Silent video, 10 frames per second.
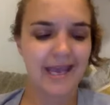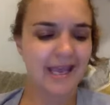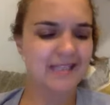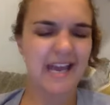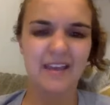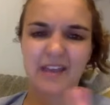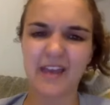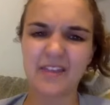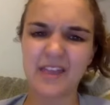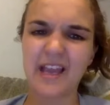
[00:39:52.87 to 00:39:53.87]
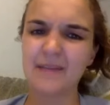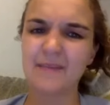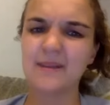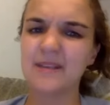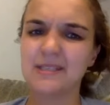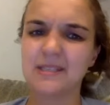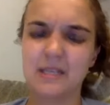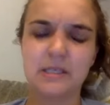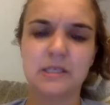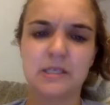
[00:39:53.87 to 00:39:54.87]
And I think I maybe
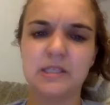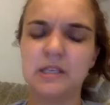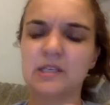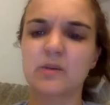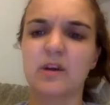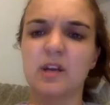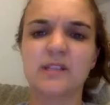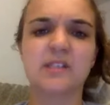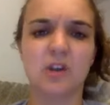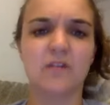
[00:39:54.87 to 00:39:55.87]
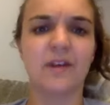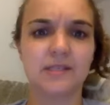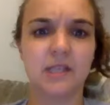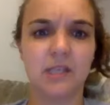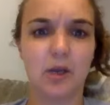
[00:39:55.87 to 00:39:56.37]
didn't do a good service to you.